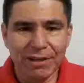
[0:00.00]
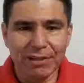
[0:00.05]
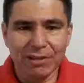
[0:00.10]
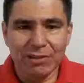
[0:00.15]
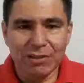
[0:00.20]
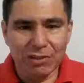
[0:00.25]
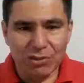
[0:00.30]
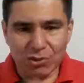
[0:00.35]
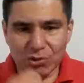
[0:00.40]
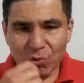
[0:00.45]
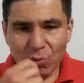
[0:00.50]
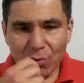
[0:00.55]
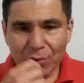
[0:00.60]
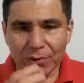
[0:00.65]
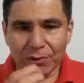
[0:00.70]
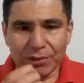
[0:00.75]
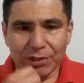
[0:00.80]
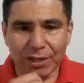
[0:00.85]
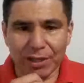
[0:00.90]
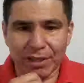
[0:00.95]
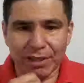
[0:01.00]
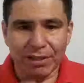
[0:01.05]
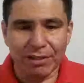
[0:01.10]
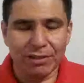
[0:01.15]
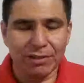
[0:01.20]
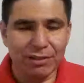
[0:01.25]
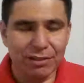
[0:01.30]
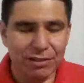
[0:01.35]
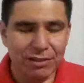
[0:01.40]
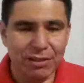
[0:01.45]
disorder
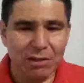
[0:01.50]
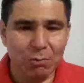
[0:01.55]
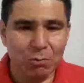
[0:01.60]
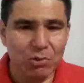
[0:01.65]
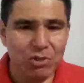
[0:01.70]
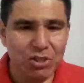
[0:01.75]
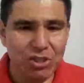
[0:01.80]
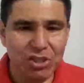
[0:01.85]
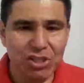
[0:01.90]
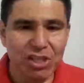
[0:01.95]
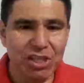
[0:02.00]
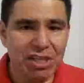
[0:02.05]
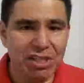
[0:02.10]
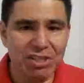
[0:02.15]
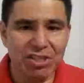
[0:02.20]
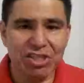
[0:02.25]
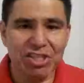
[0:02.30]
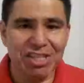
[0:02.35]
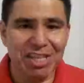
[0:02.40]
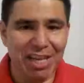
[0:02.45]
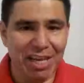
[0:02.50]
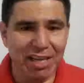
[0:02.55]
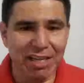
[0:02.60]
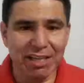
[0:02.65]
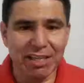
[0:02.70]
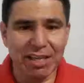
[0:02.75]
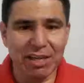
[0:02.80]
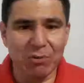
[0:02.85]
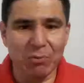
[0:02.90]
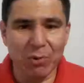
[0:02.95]
that when she eats she can't
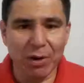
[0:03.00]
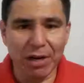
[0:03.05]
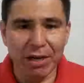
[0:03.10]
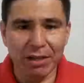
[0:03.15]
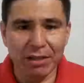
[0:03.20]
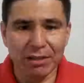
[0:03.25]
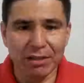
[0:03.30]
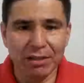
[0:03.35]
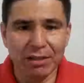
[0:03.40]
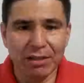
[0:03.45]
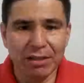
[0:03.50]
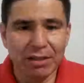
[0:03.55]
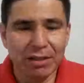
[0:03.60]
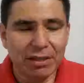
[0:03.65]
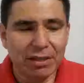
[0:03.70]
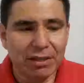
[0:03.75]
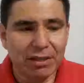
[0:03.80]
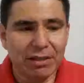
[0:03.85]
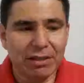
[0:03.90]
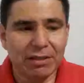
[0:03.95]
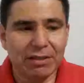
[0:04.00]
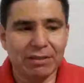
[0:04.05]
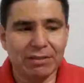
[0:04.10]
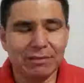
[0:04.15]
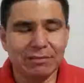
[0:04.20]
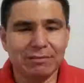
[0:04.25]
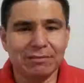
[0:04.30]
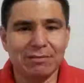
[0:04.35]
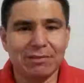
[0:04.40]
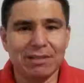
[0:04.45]
gain weight,
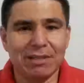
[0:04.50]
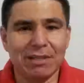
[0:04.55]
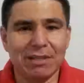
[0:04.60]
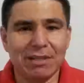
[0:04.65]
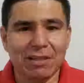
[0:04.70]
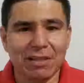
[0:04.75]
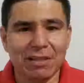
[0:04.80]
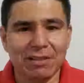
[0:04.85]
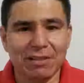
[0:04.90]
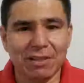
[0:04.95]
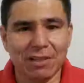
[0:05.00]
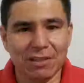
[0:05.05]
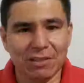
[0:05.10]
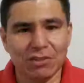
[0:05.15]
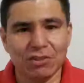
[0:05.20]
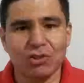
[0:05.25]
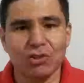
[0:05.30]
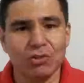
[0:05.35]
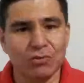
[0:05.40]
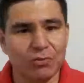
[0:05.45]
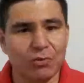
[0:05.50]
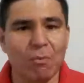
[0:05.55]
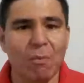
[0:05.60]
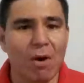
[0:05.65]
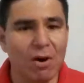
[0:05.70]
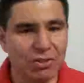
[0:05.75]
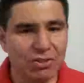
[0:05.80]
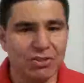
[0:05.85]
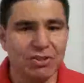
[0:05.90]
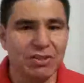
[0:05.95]
and then she's from
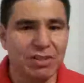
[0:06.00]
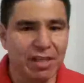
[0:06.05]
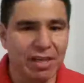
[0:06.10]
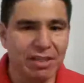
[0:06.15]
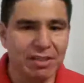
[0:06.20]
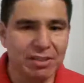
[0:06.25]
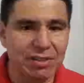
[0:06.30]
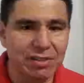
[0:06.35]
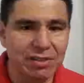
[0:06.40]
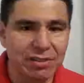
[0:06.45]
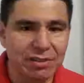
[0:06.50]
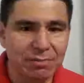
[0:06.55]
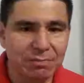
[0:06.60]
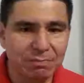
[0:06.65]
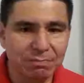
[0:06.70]
Austin, Texas.